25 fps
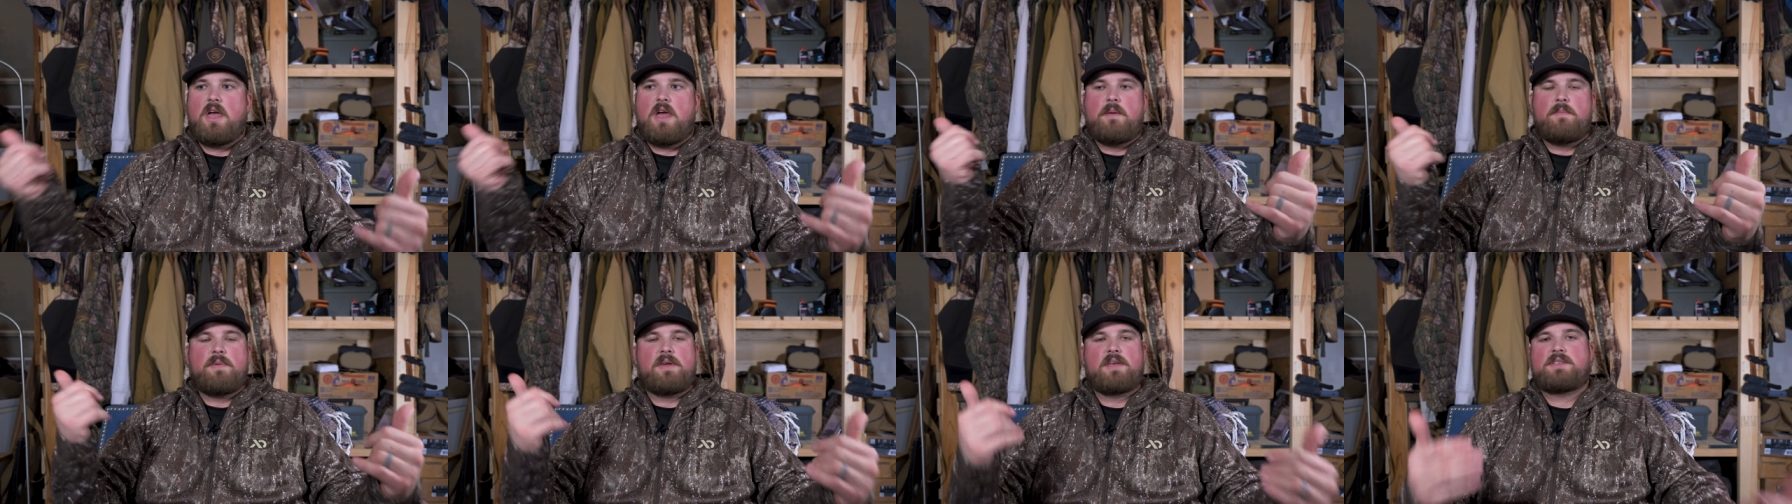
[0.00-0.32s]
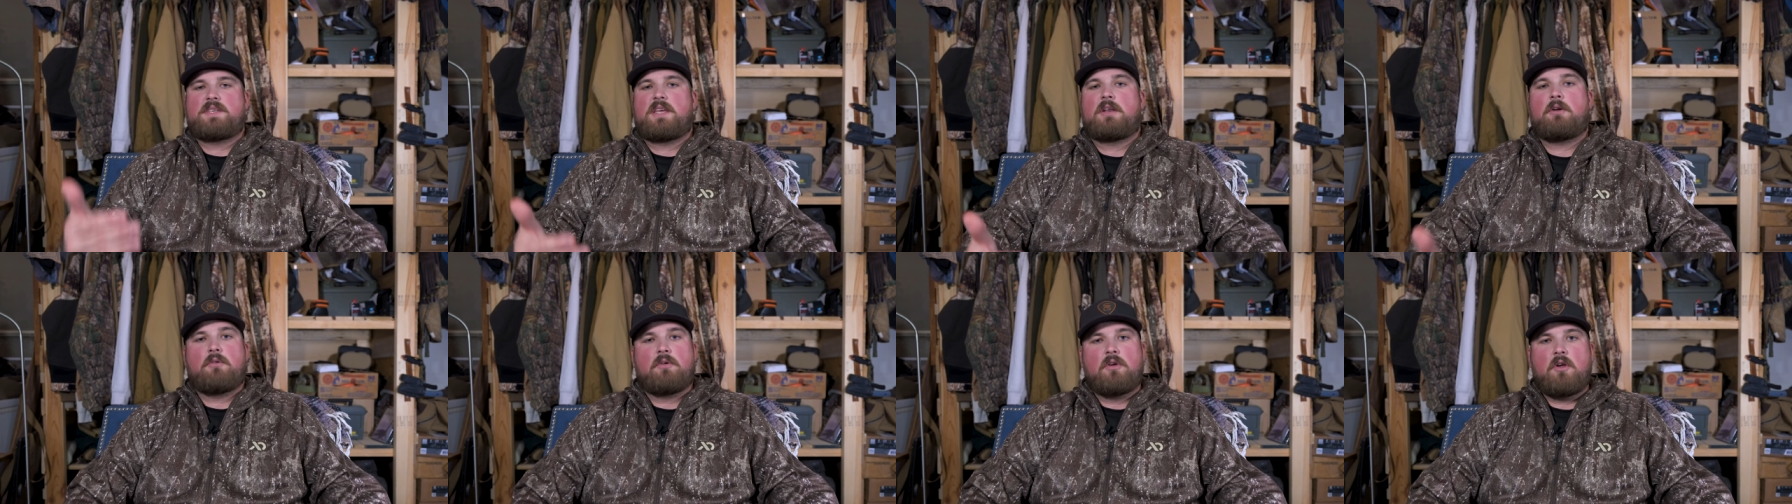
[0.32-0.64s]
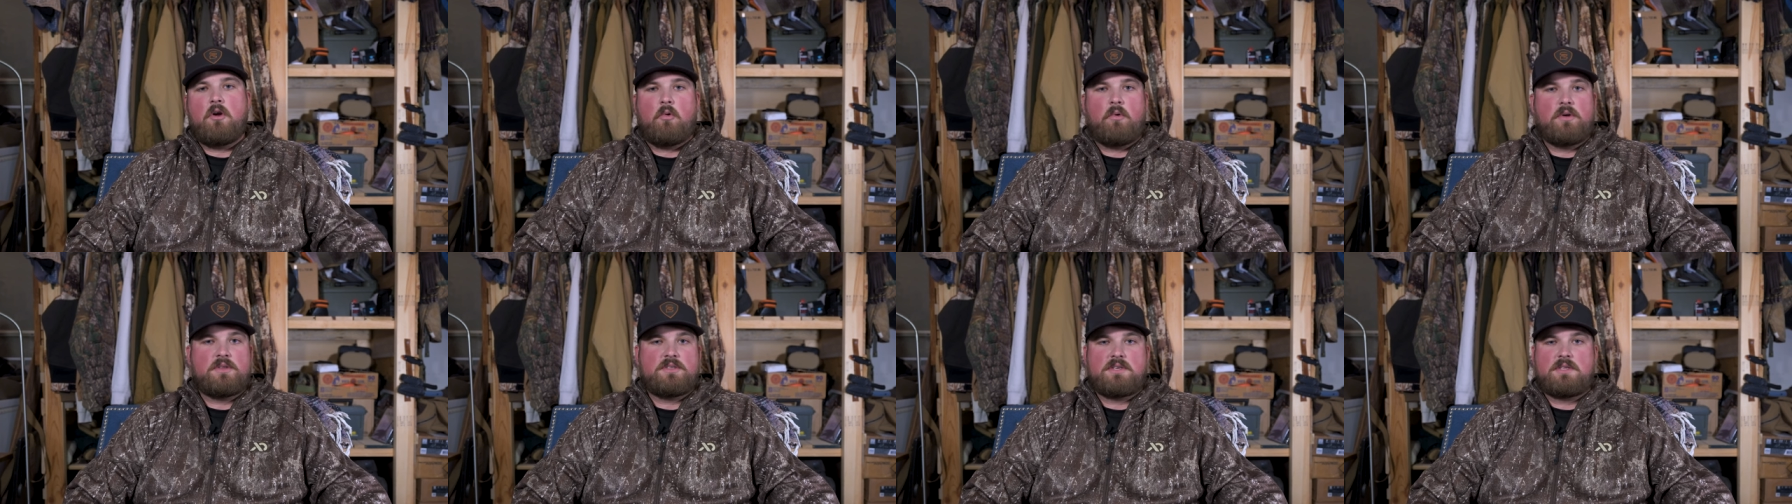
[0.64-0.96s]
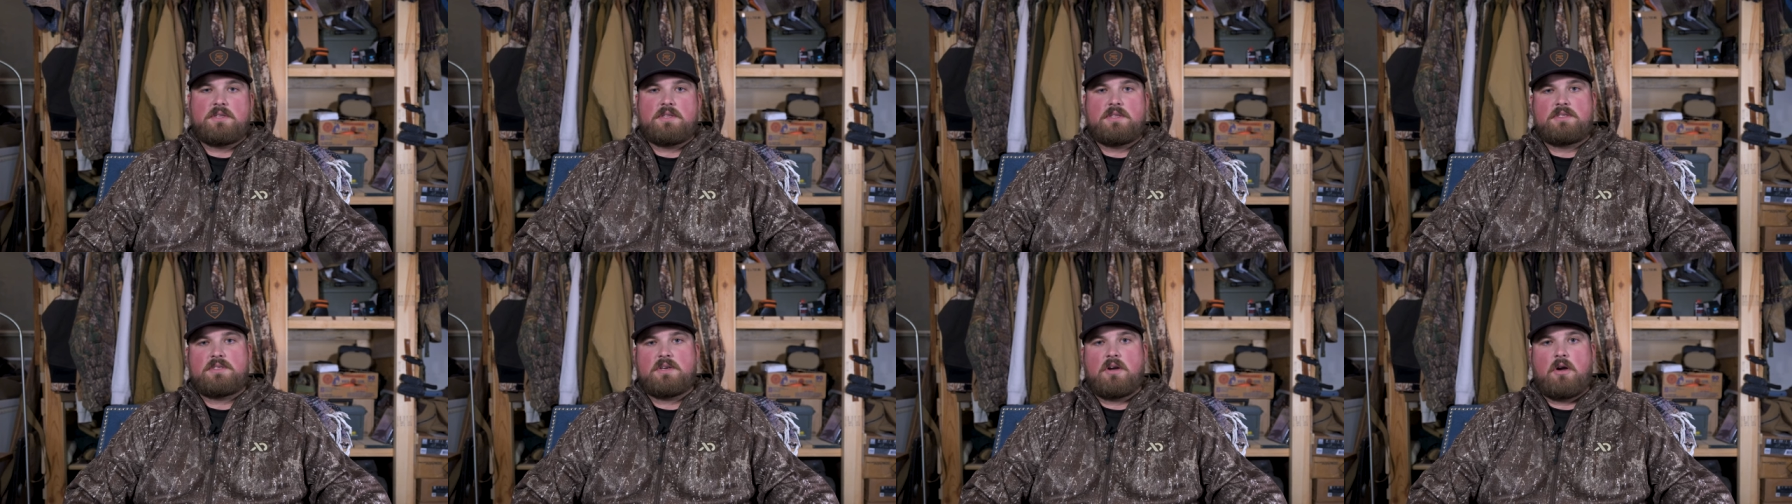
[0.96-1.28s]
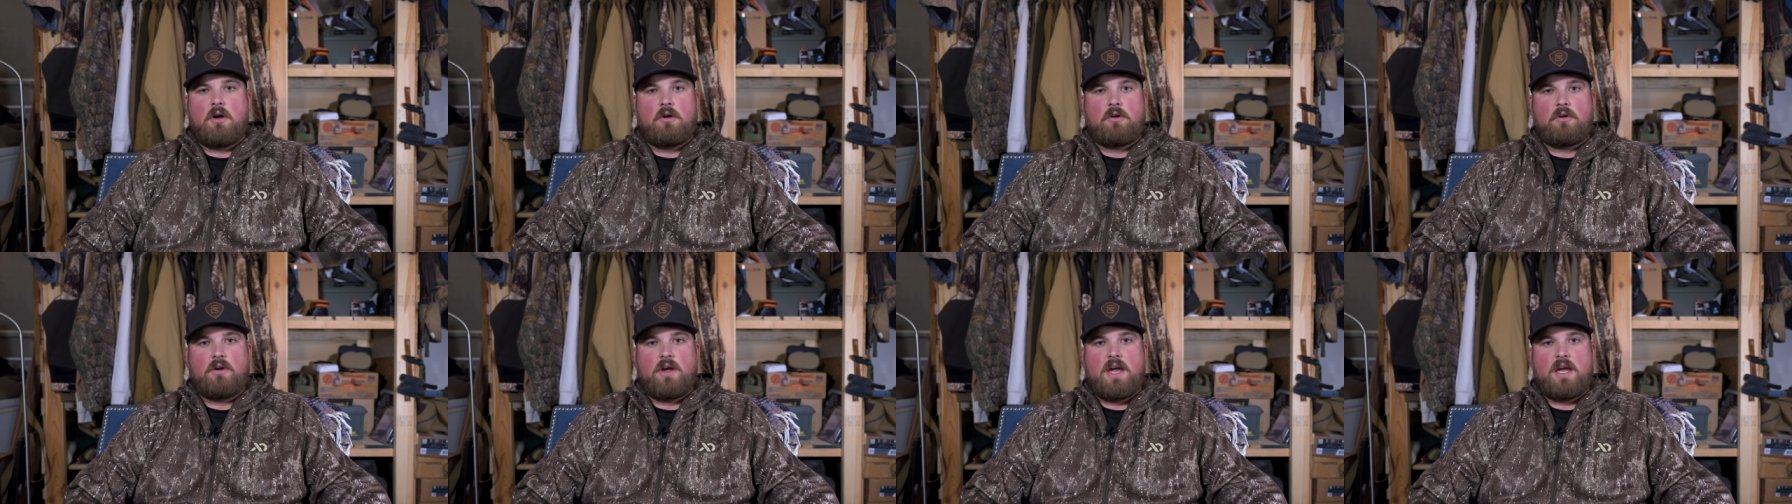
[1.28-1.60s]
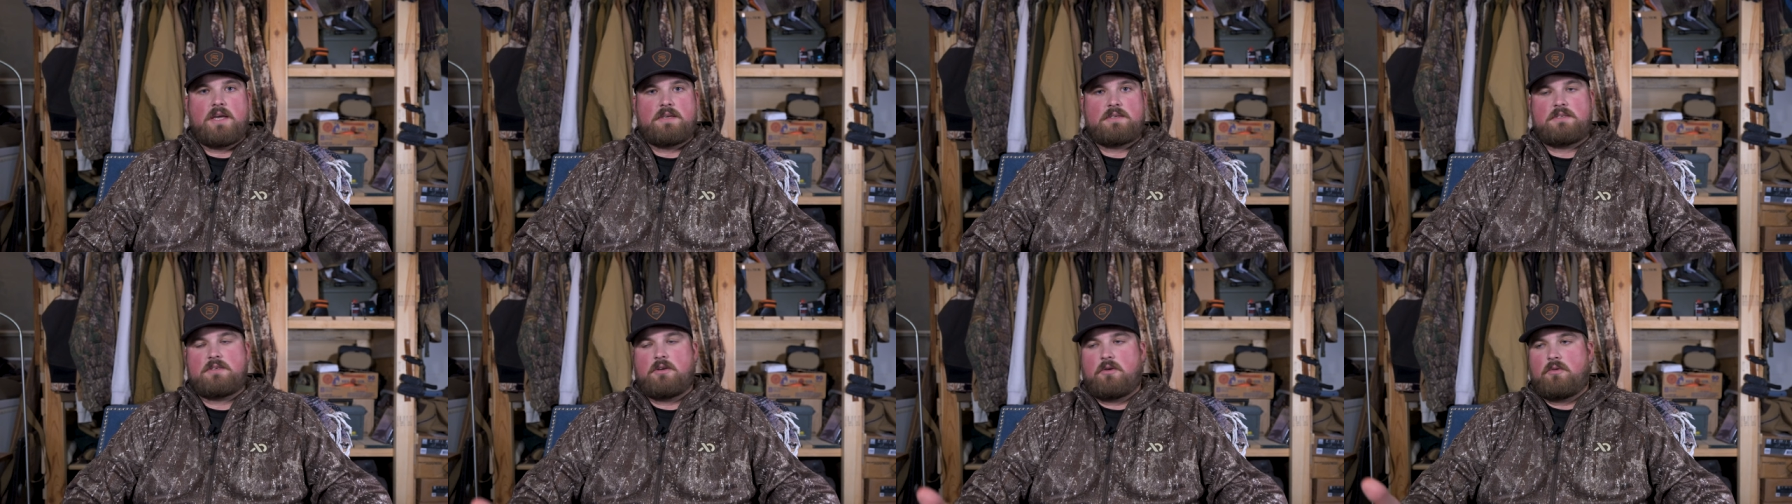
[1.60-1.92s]
because they don't know what's in the tall
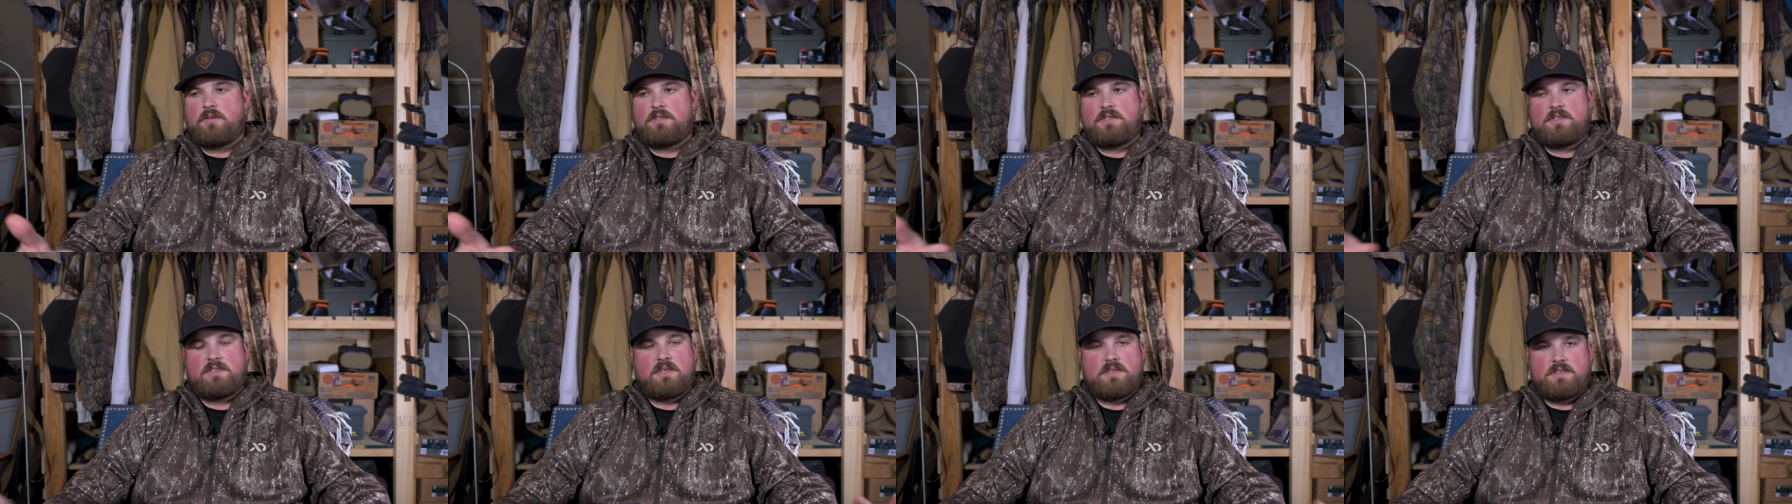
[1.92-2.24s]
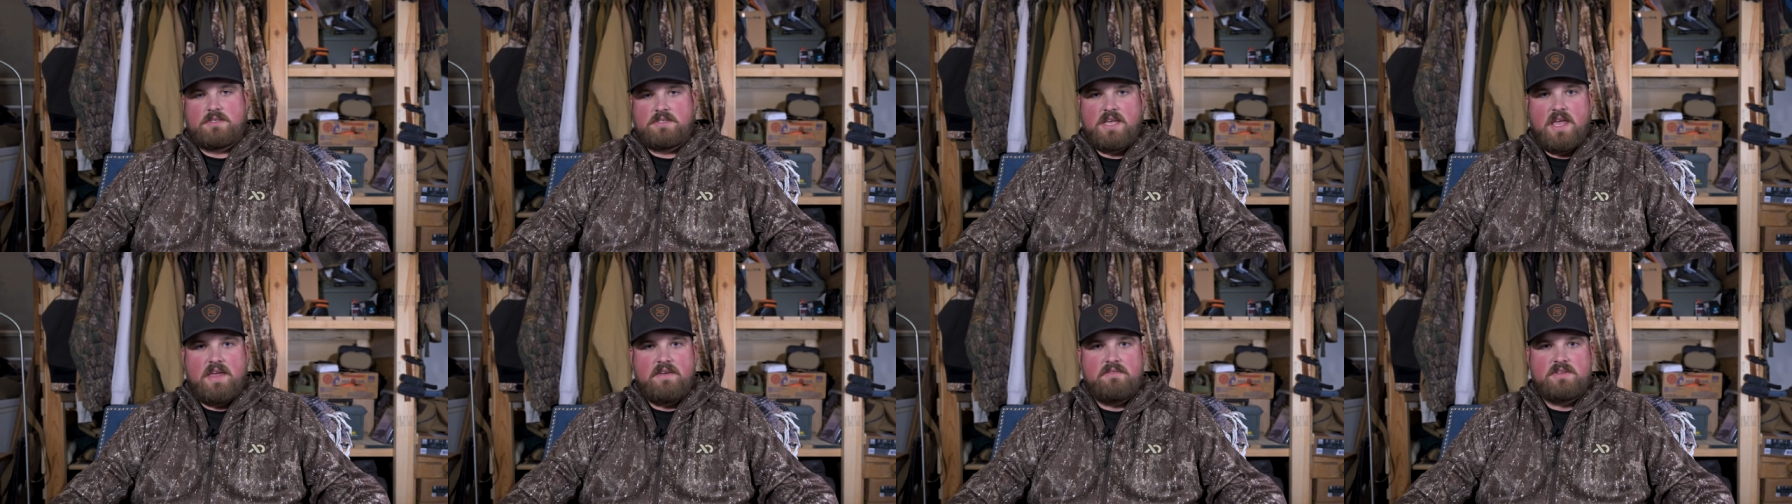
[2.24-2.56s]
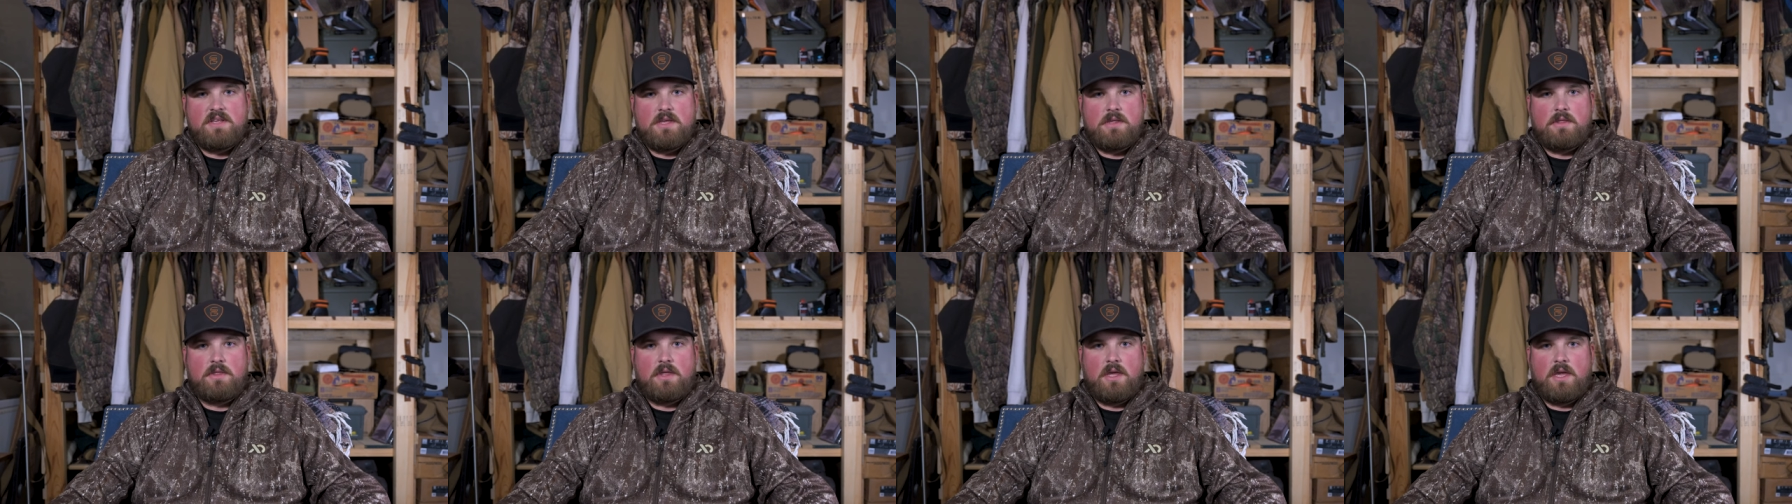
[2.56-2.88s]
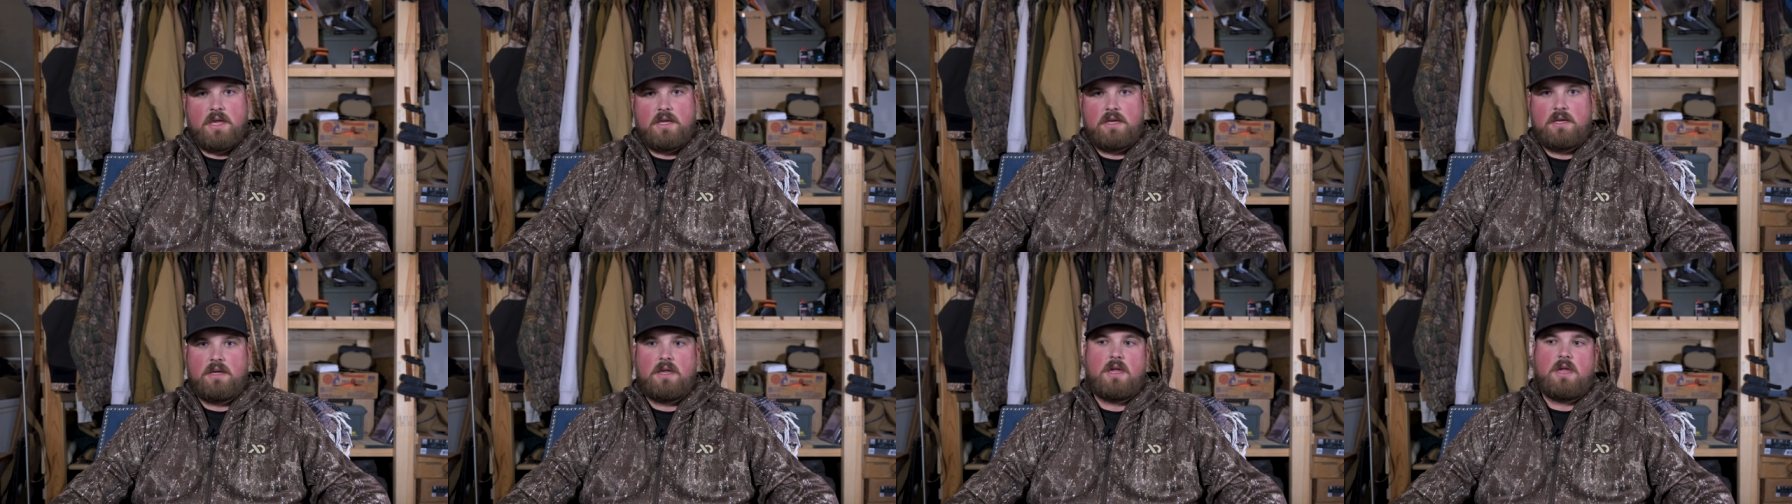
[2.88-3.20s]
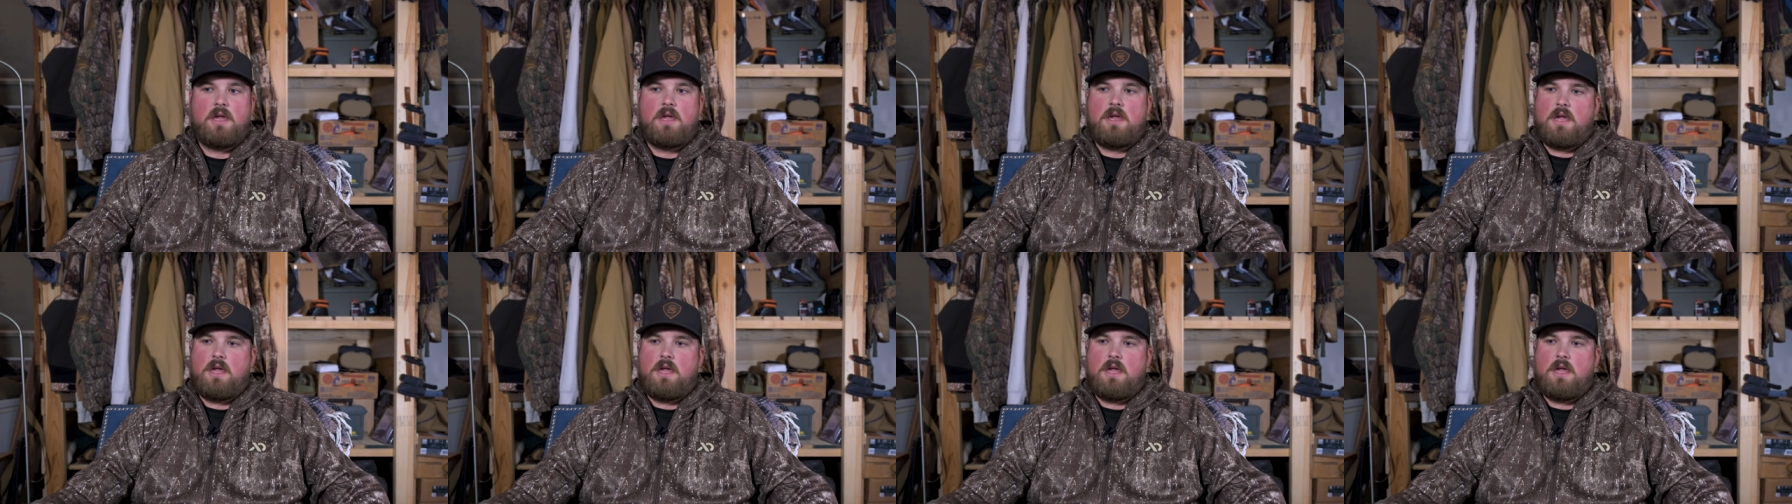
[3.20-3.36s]
grass, so it's a safety thing.